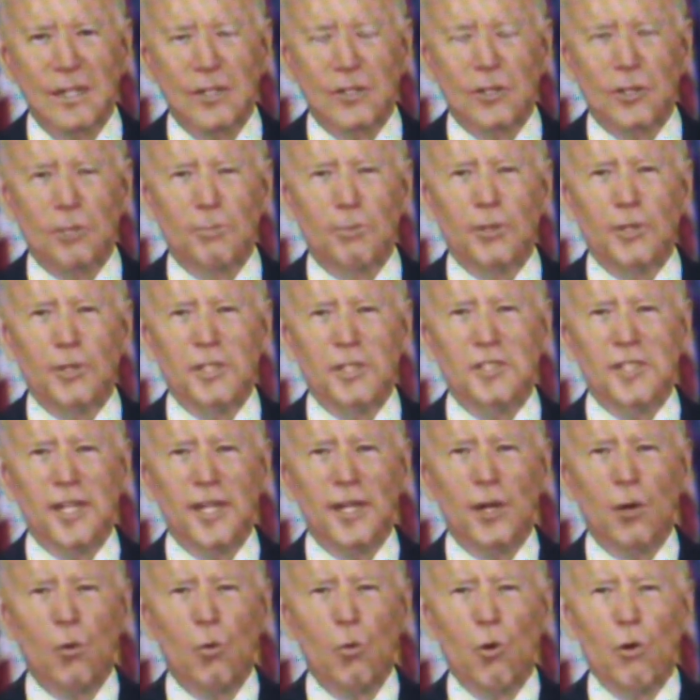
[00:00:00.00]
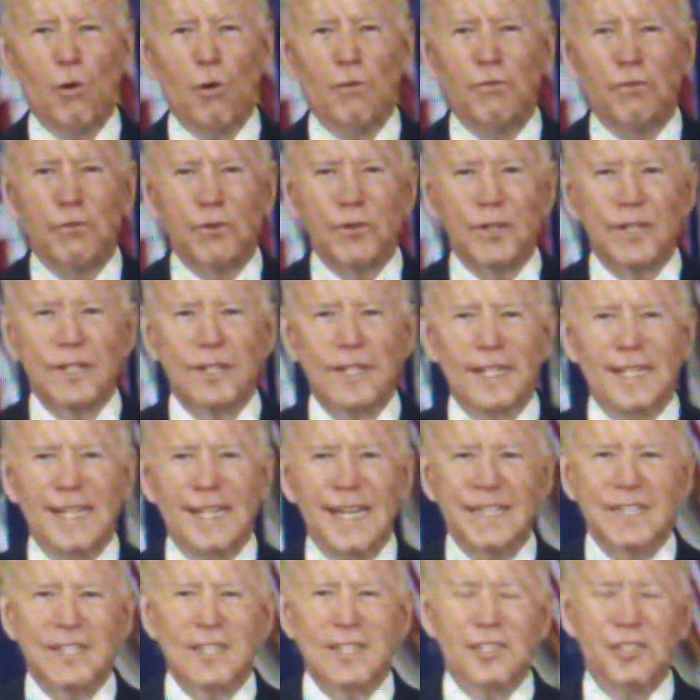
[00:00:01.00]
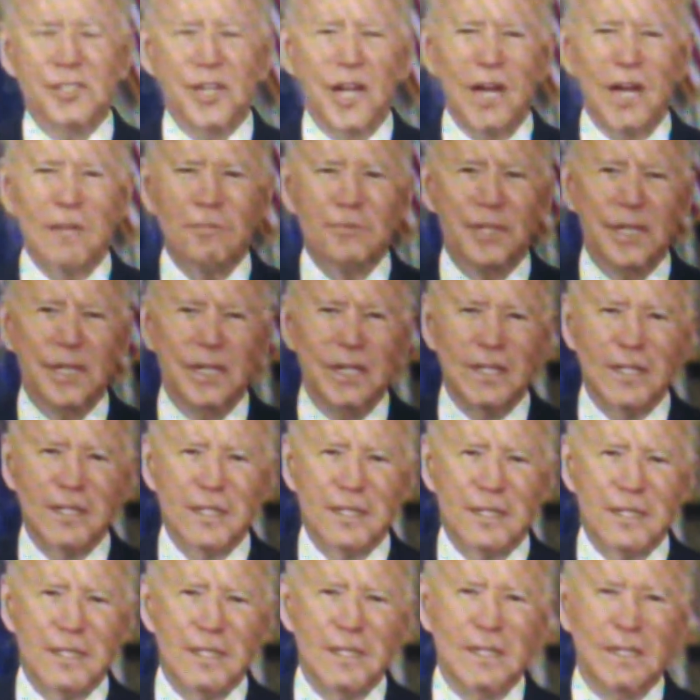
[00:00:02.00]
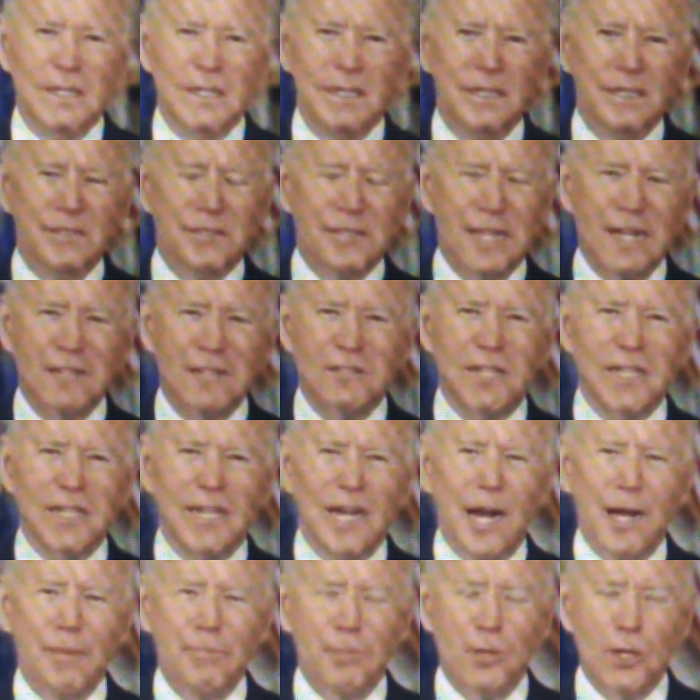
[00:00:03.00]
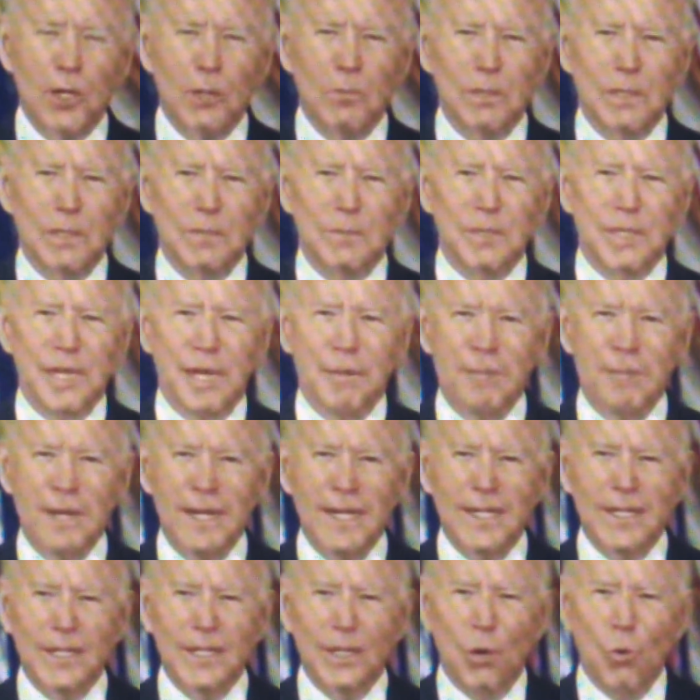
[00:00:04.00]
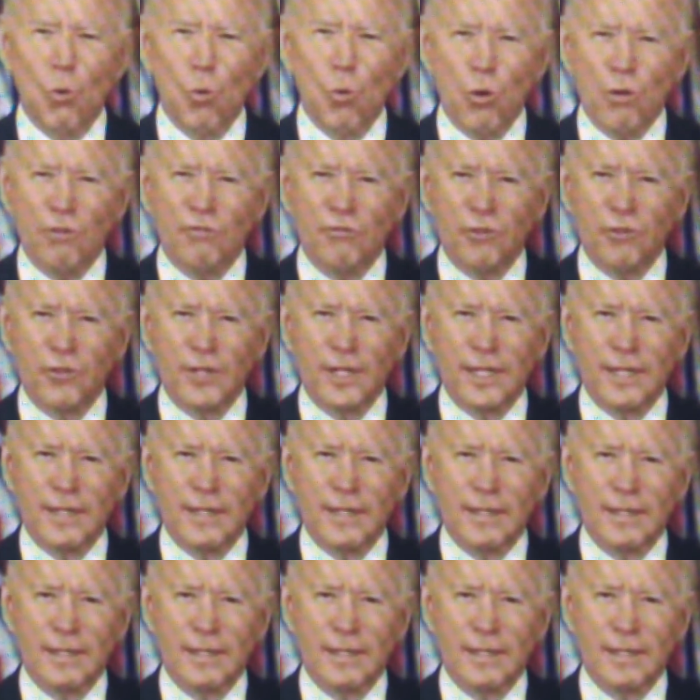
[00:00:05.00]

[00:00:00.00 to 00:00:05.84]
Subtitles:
to put us on a war footing to get the job done. Sounds like hyperbole, but I mean it, a war footing.